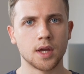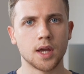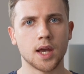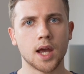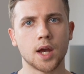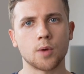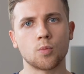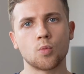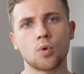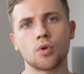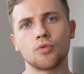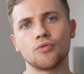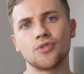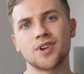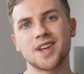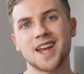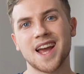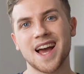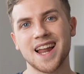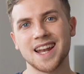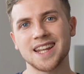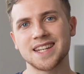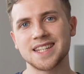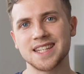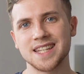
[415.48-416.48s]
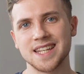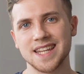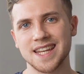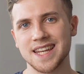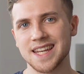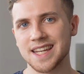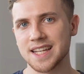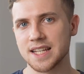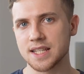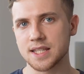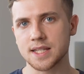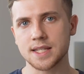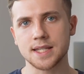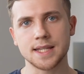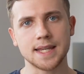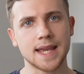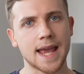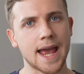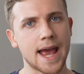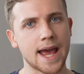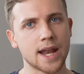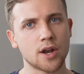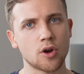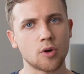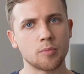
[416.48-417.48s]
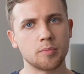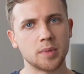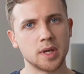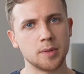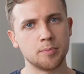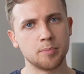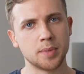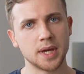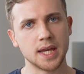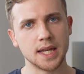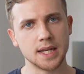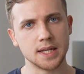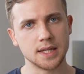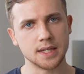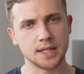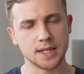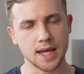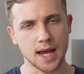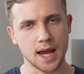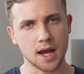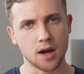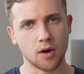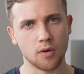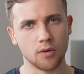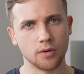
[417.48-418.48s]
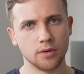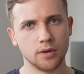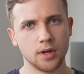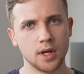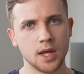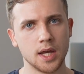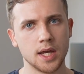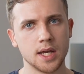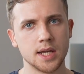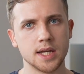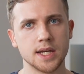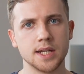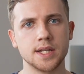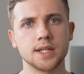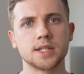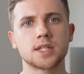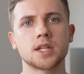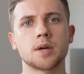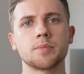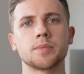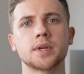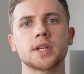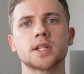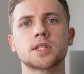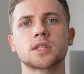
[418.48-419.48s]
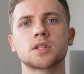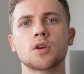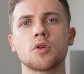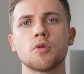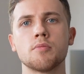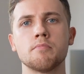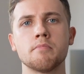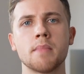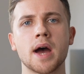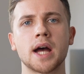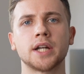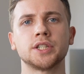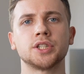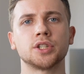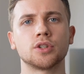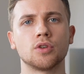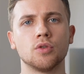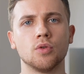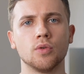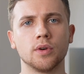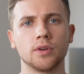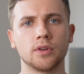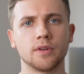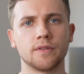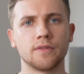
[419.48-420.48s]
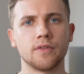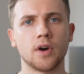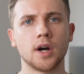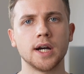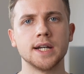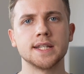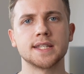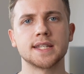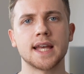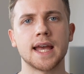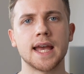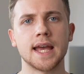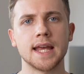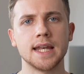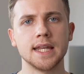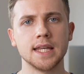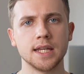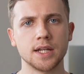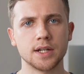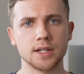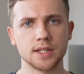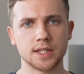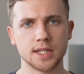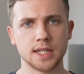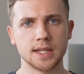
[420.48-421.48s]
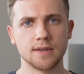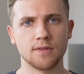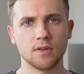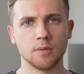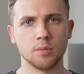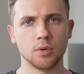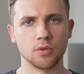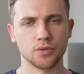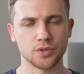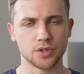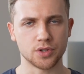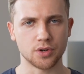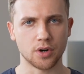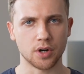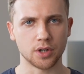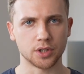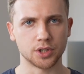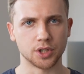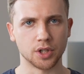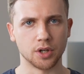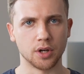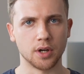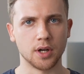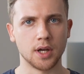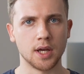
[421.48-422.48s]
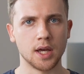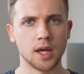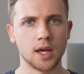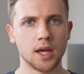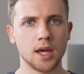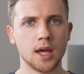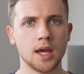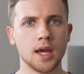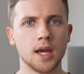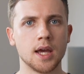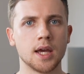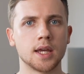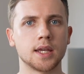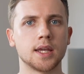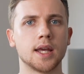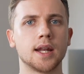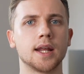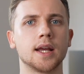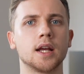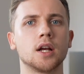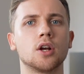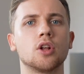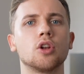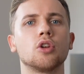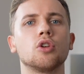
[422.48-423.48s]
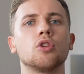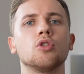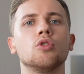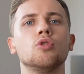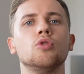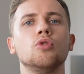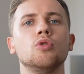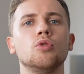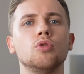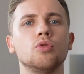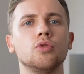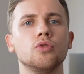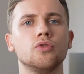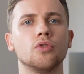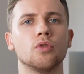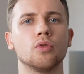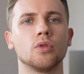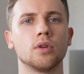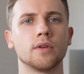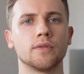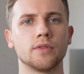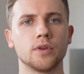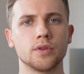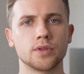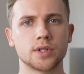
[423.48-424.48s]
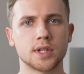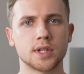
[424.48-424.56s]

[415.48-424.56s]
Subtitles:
and what reality is cannot be pinned down. It is something so magical it defies any conceivable structure, yet includes all of those